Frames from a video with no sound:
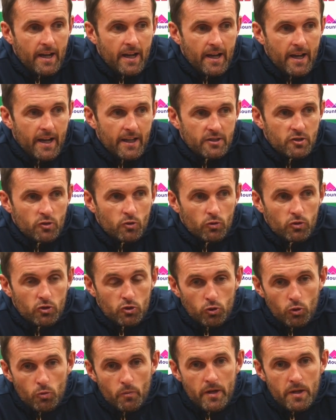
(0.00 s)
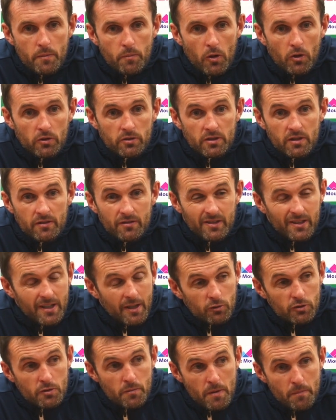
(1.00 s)
I saw so many positives, and
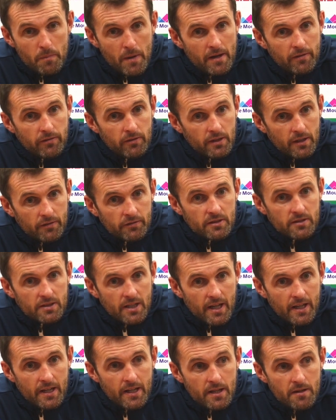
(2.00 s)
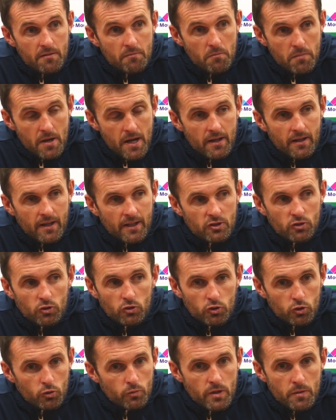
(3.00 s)
I was a bit baffled after Saturday, but I saw
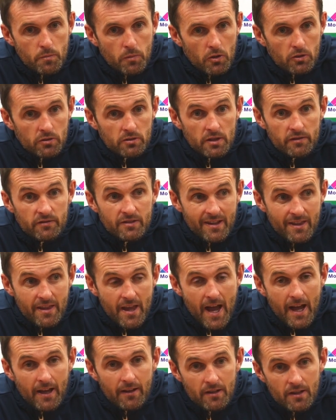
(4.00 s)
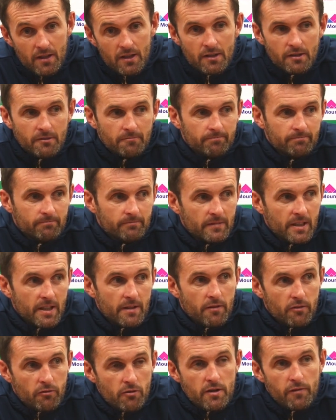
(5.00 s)
so many positives that
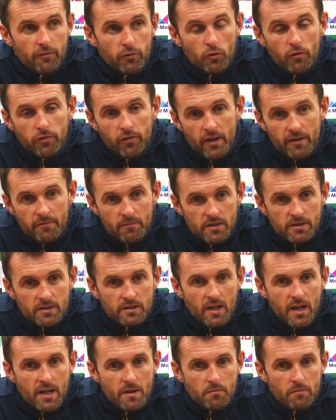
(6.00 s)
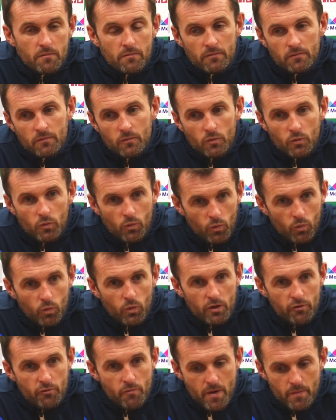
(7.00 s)
in 3, 4, 5 months' time,
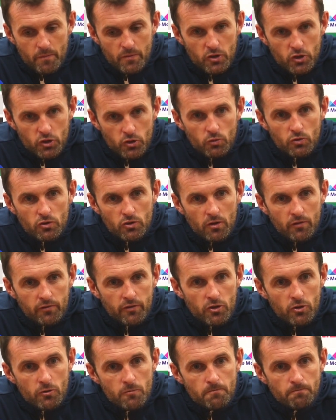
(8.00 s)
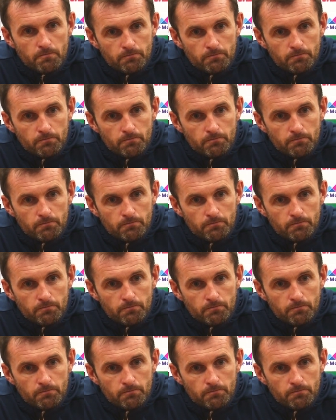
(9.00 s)
we'll remember the shoots of, you know.